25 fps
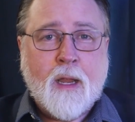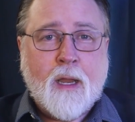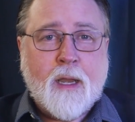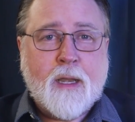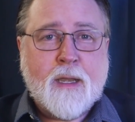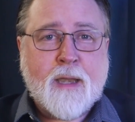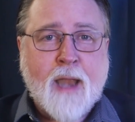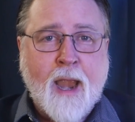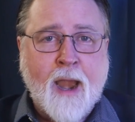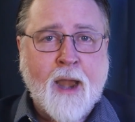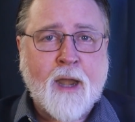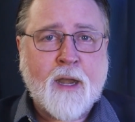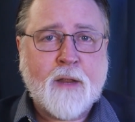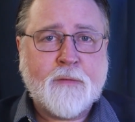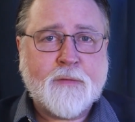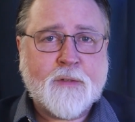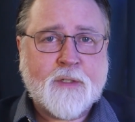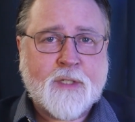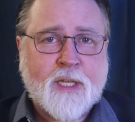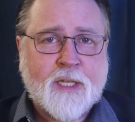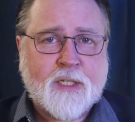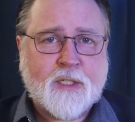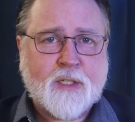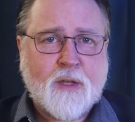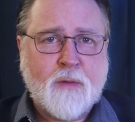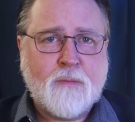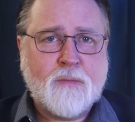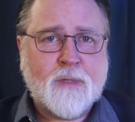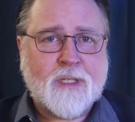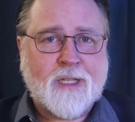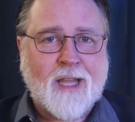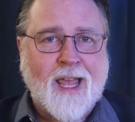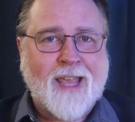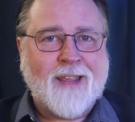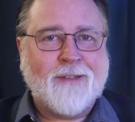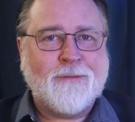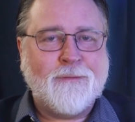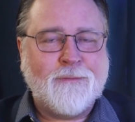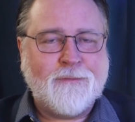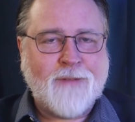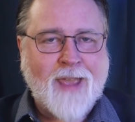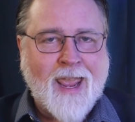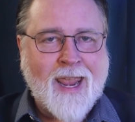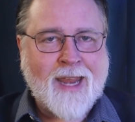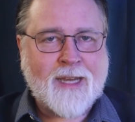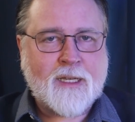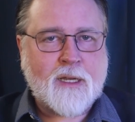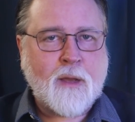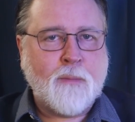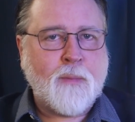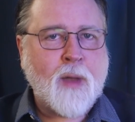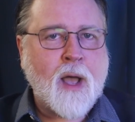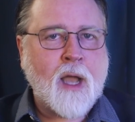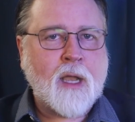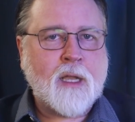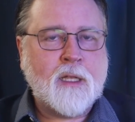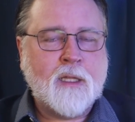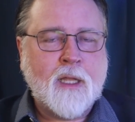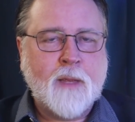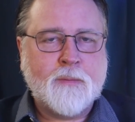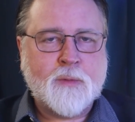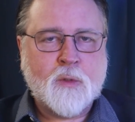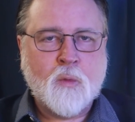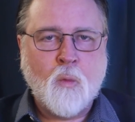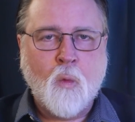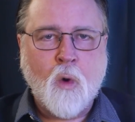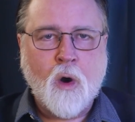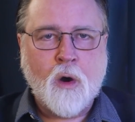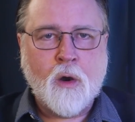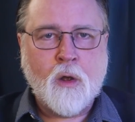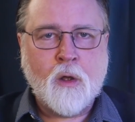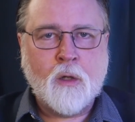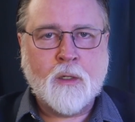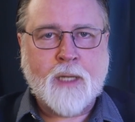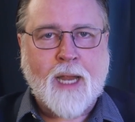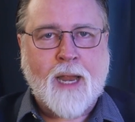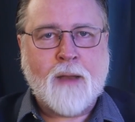Narrative systems like Fate, Apocalypse World,